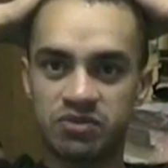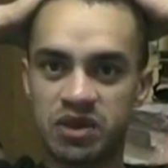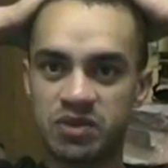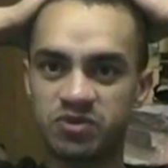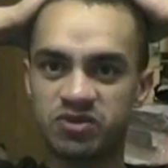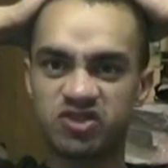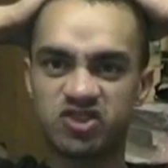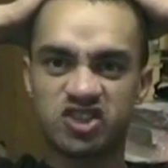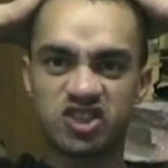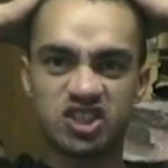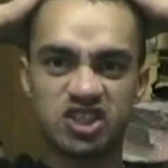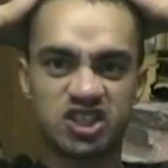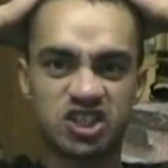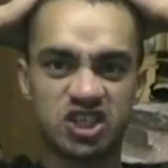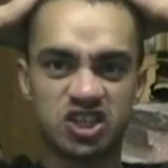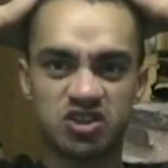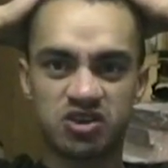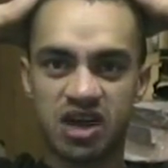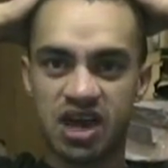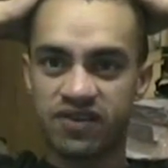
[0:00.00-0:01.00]
people
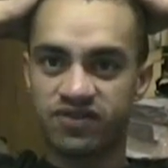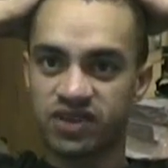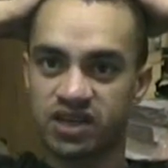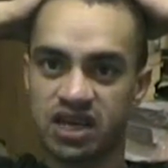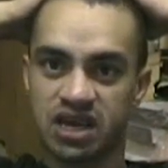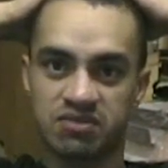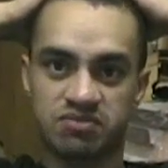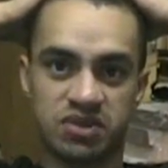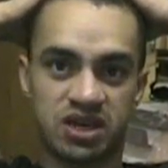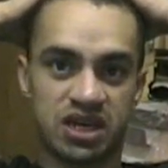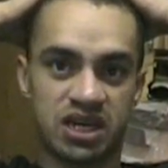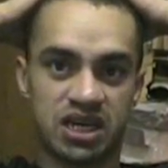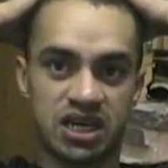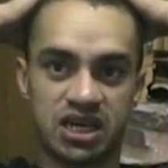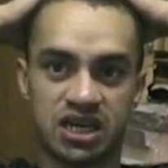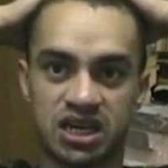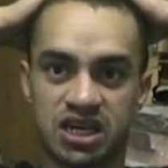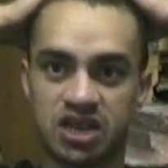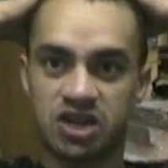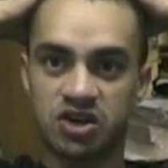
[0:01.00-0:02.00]
still haven't got
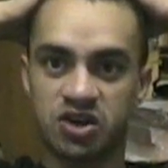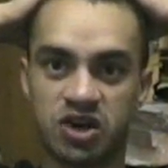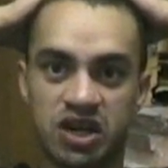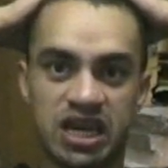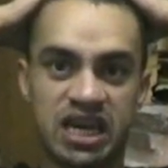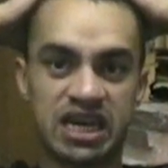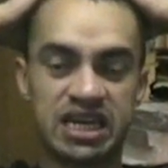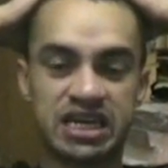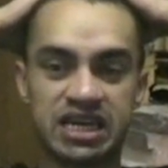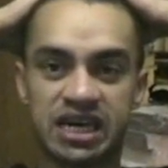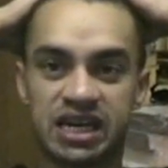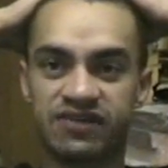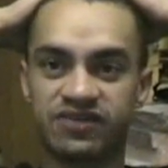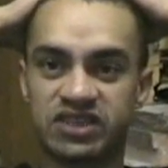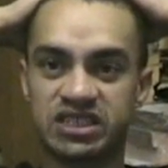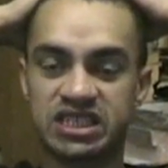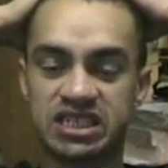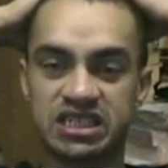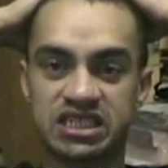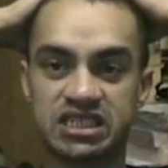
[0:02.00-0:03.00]
money for any kind of
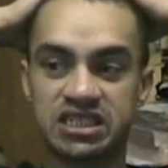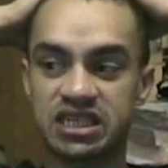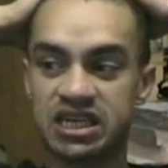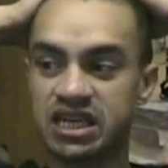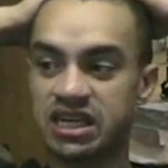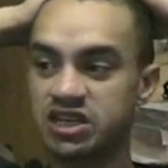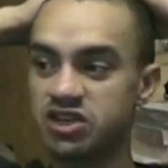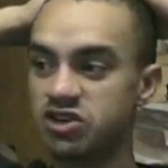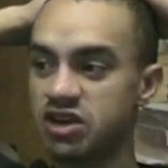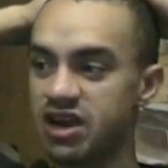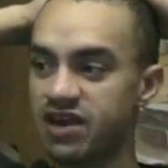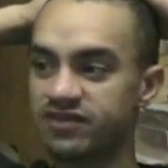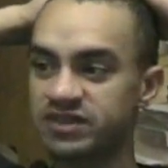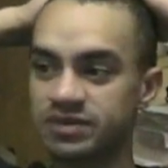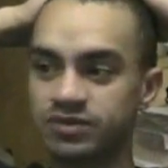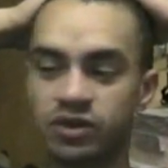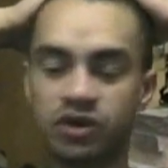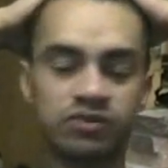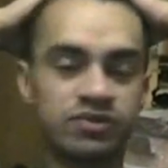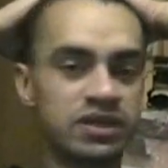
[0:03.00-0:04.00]
assistance, and then you have
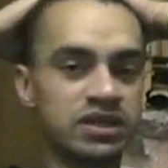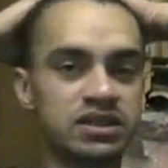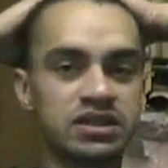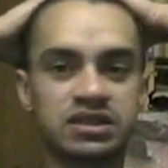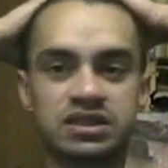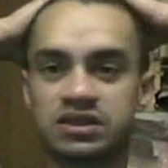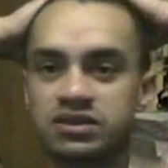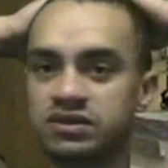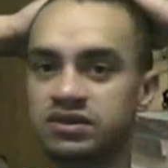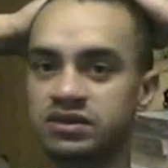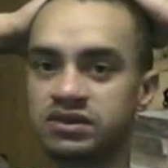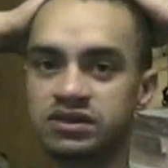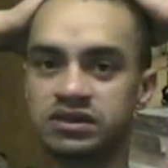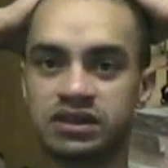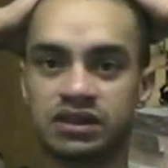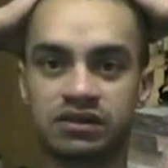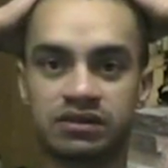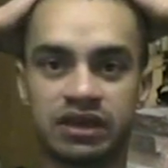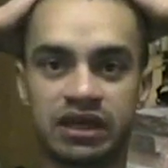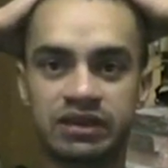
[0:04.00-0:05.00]
small business owners
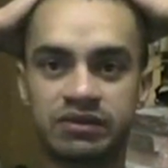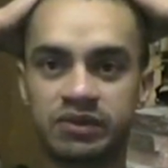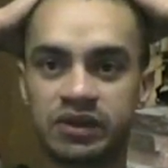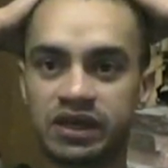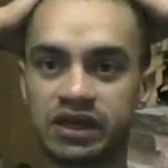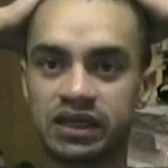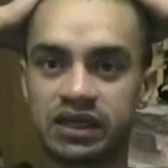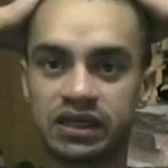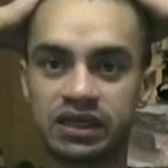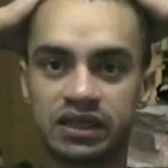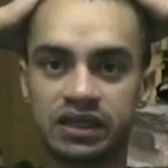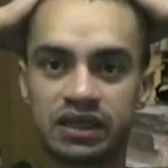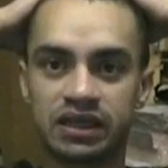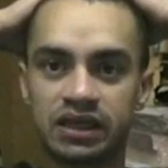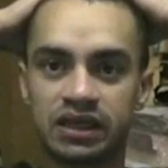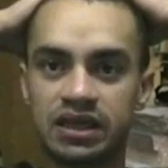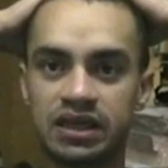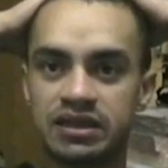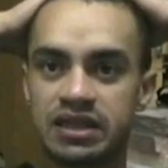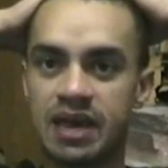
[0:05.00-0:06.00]
that are like me,
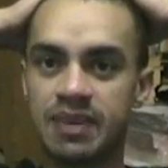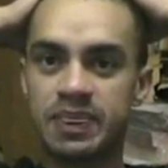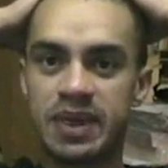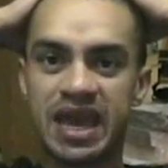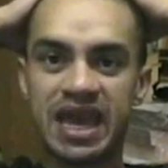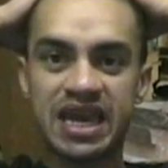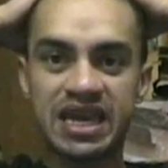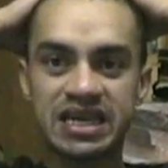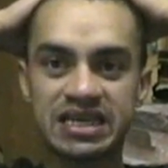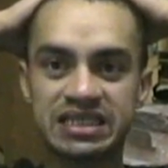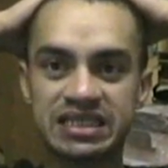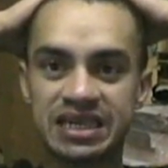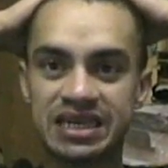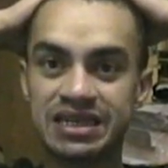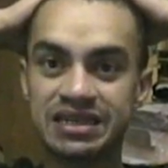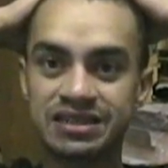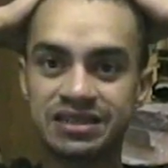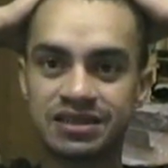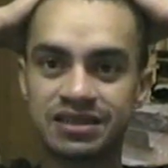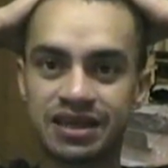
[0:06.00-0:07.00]
that pays
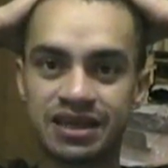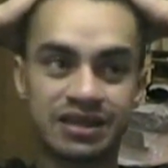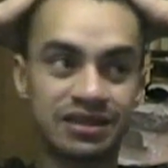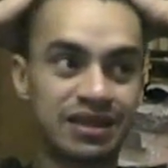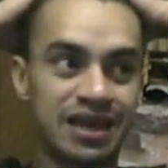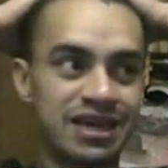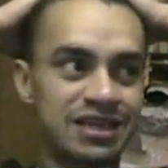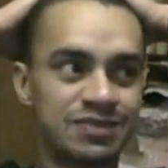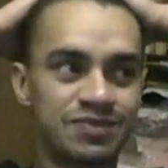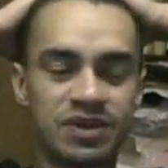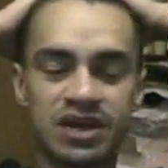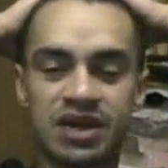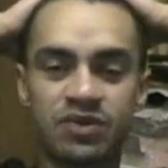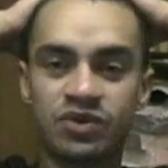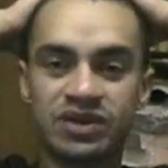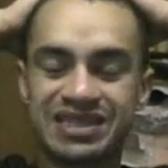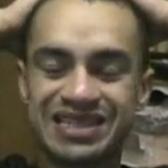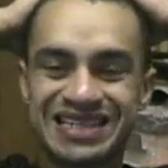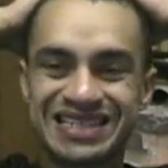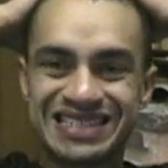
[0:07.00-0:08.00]
into the SBA
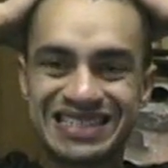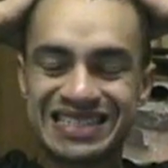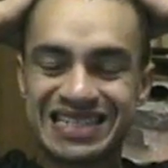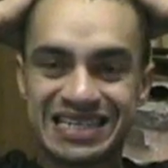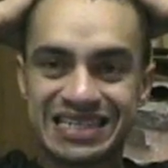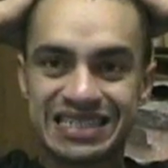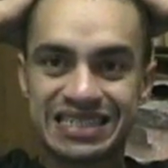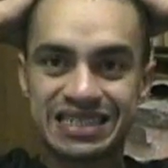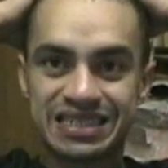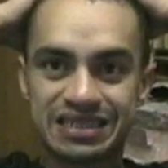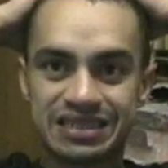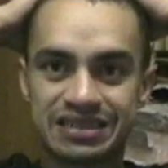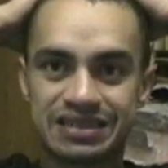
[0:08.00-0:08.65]
wouldn't exist.